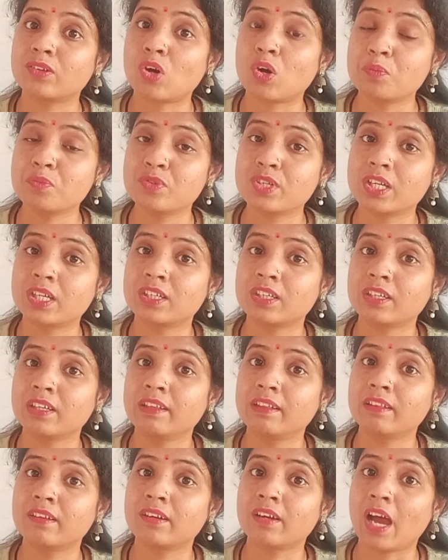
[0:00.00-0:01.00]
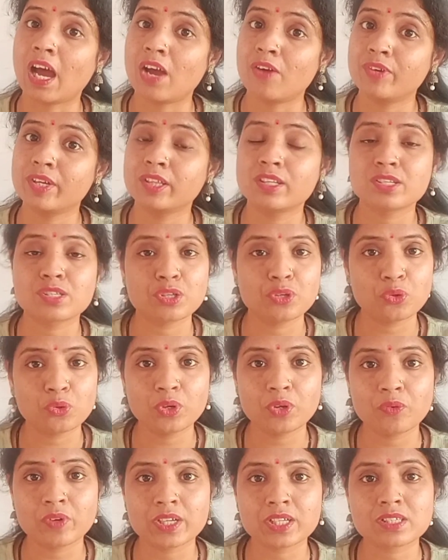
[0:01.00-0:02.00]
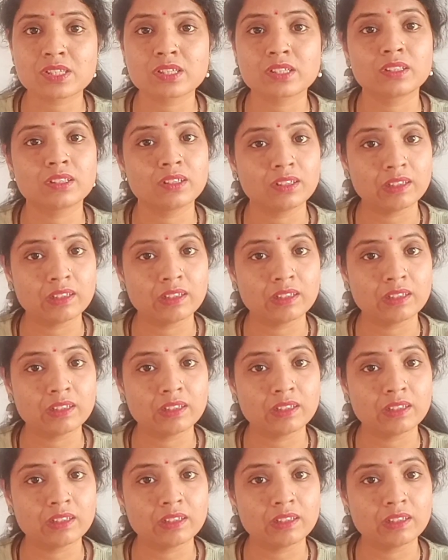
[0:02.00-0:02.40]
object in the having this universe,